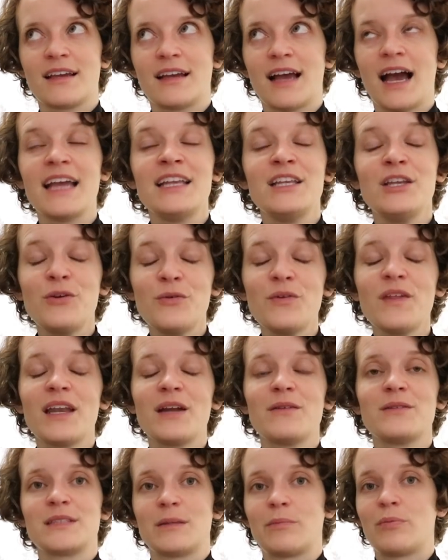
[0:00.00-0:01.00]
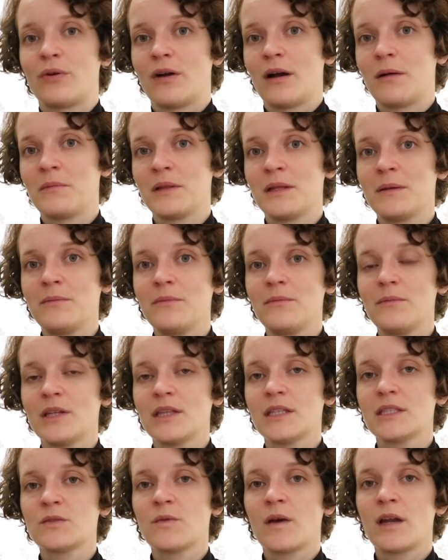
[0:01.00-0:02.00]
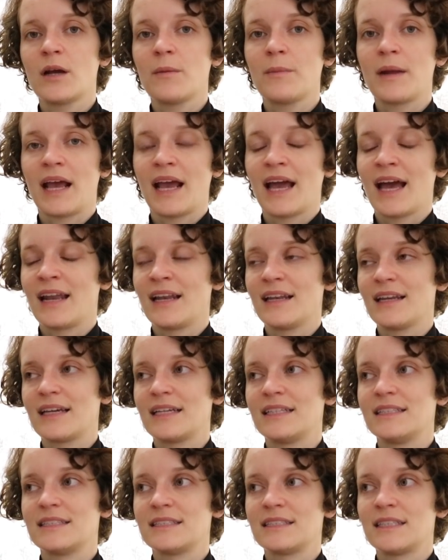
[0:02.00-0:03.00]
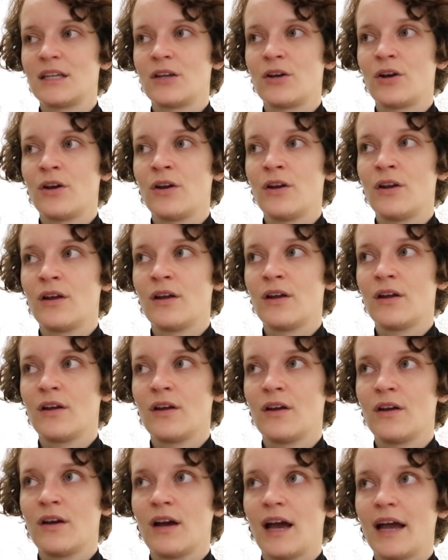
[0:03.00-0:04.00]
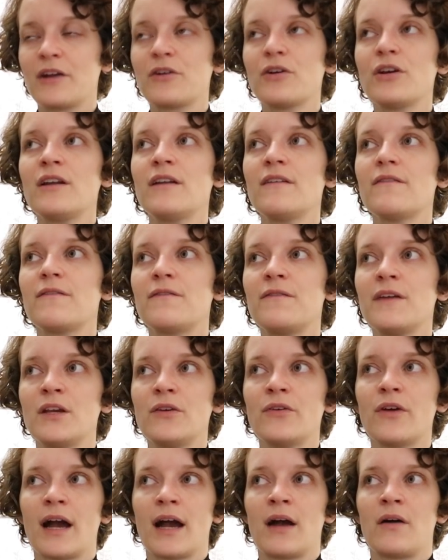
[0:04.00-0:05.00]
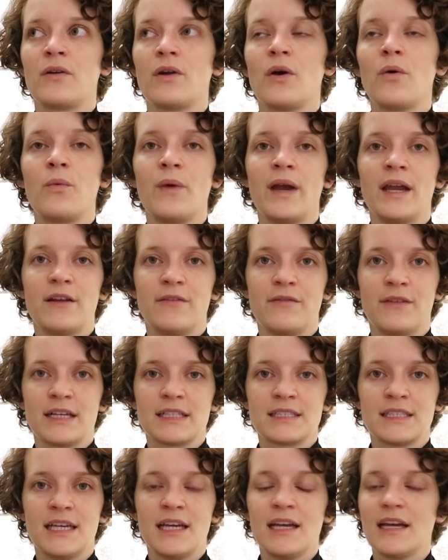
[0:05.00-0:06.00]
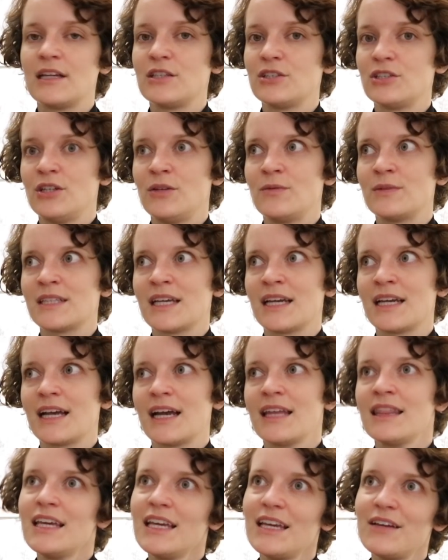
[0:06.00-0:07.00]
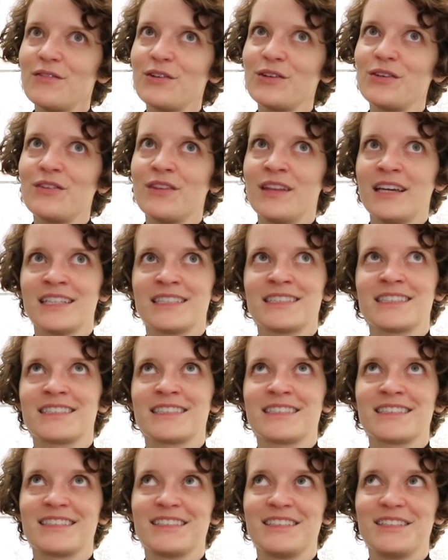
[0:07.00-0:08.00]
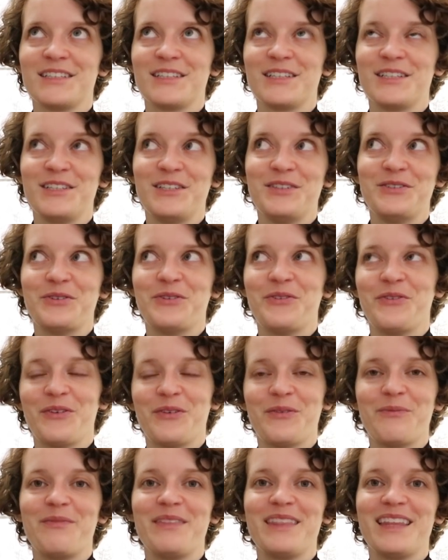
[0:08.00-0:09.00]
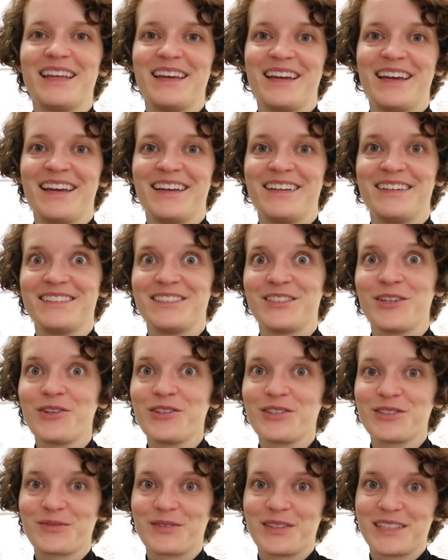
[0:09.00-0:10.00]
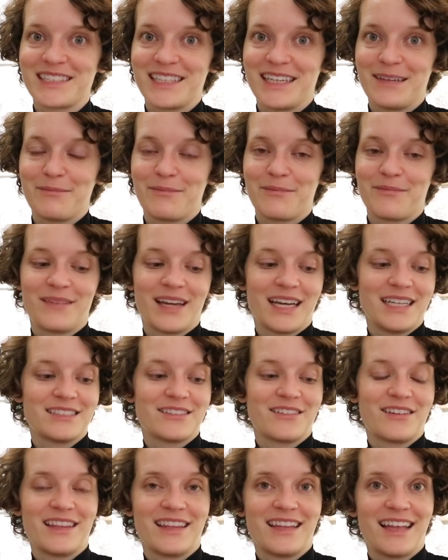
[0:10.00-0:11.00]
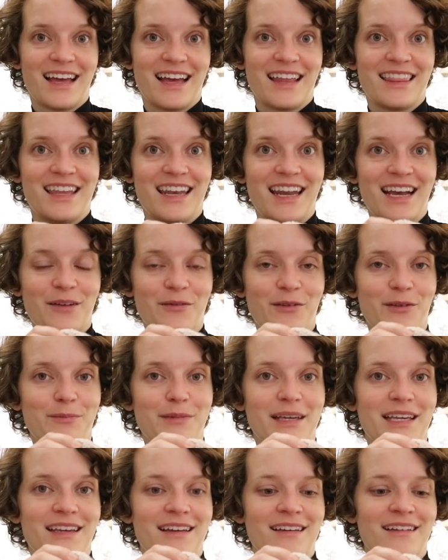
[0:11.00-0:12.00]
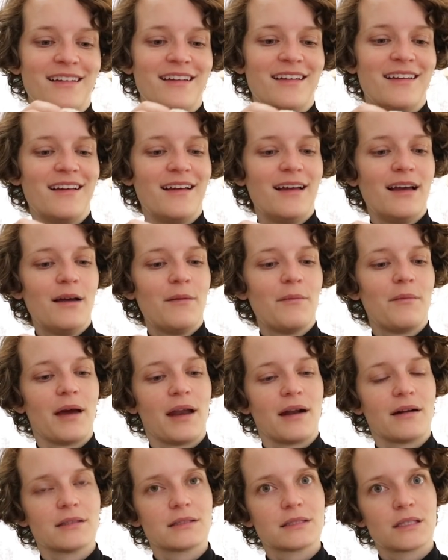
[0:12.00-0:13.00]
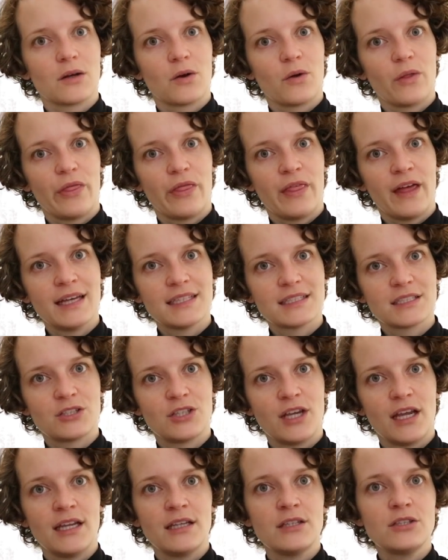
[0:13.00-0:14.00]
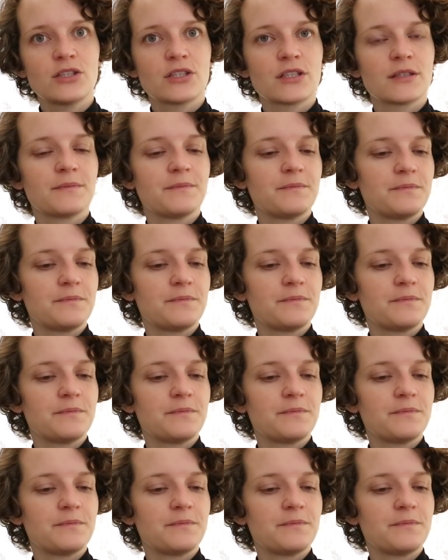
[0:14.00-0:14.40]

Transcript: knew that it was a problem with the sweater, but I hadn't considered, I couldn't figure out a way to fix it, and she was like, I think if you did this, you know, the shoulders will sit nicer and the neck will be better. So that's changed.